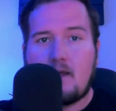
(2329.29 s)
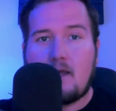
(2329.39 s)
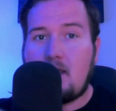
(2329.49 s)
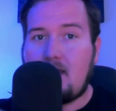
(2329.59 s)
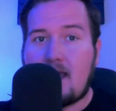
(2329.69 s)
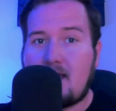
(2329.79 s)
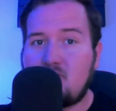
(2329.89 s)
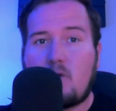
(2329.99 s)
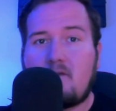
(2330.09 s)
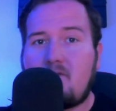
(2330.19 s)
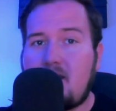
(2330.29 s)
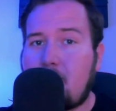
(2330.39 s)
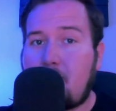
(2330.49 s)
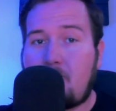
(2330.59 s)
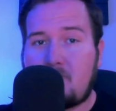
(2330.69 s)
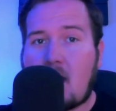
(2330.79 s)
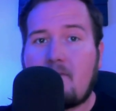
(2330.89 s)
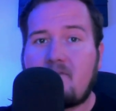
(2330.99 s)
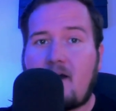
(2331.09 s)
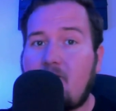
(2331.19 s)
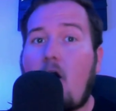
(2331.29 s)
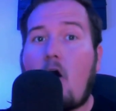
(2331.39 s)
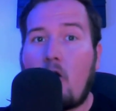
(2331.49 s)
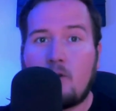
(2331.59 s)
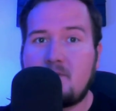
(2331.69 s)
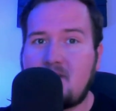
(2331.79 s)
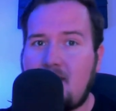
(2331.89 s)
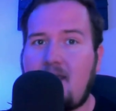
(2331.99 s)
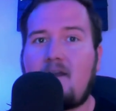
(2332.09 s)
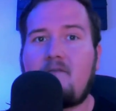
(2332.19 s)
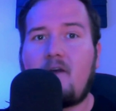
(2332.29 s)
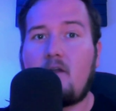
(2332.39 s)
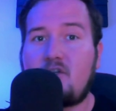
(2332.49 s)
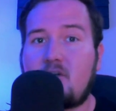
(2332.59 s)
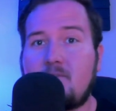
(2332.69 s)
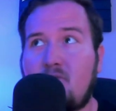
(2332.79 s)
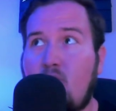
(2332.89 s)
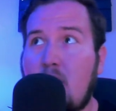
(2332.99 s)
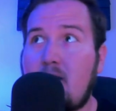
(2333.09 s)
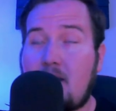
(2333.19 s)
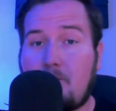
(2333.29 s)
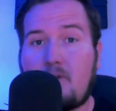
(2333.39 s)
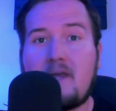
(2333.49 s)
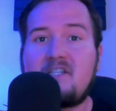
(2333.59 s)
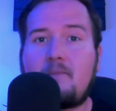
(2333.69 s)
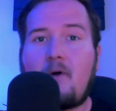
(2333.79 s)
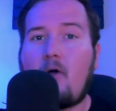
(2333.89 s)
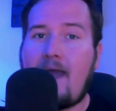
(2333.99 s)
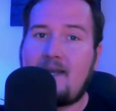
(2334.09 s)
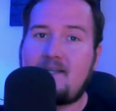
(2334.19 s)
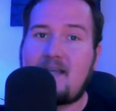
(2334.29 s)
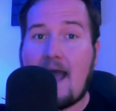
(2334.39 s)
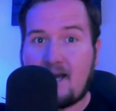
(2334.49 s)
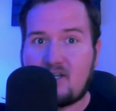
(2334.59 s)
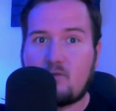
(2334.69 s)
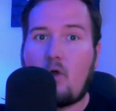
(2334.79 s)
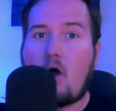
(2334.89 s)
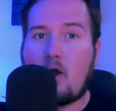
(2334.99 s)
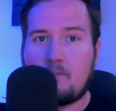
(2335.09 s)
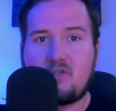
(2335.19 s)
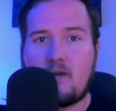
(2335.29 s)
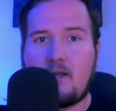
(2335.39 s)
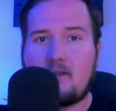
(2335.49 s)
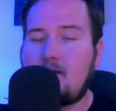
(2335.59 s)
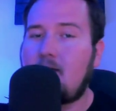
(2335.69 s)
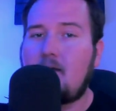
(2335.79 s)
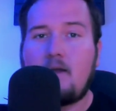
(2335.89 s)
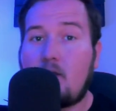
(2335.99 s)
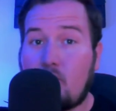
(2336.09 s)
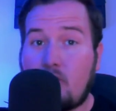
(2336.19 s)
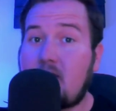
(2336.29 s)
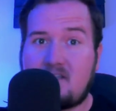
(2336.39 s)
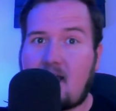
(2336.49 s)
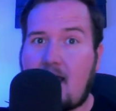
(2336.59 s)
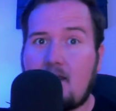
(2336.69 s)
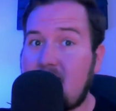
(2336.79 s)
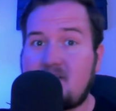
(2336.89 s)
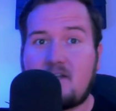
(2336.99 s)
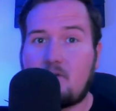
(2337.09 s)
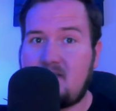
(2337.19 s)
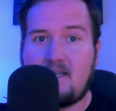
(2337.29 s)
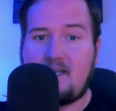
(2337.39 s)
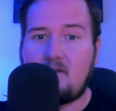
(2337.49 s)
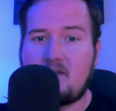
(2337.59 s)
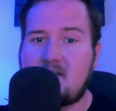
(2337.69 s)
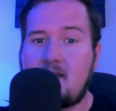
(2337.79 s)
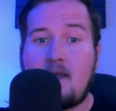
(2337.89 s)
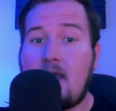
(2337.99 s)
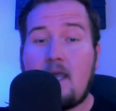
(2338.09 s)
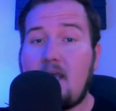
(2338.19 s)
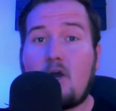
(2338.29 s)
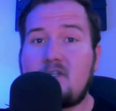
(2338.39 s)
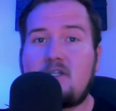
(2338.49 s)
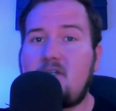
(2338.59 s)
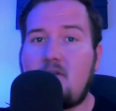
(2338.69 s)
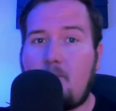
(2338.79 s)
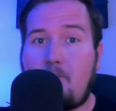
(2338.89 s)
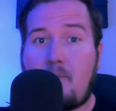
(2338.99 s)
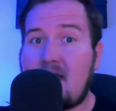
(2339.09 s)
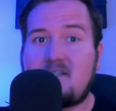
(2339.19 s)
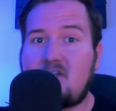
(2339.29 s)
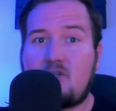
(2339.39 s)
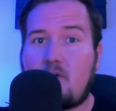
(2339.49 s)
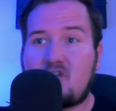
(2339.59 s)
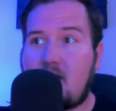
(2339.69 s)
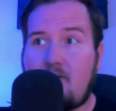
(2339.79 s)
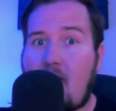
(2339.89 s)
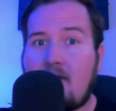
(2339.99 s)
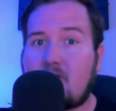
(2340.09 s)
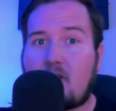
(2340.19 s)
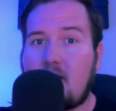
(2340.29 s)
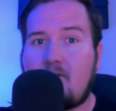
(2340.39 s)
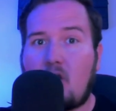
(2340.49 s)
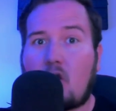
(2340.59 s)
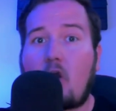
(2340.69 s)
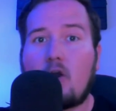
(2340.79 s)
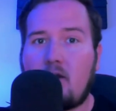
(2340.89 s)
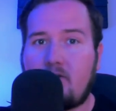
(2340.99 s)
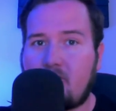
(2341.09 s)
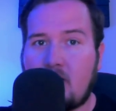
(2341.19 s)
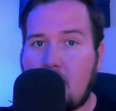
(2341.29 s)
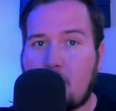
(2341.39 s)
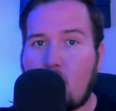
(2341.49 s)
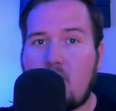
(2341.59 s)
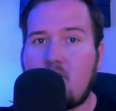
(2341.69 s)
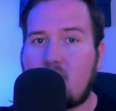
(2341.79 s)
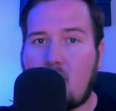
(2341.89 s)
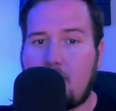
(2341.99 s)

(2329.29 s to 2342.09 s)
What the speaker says: He has one of the top 5 arms in the NFL in terms of where he can place the ball and his actual arm strength. Look at his highlights. They're ridiculous. He goes into the best situation I've ever even heard of for a number 1 overall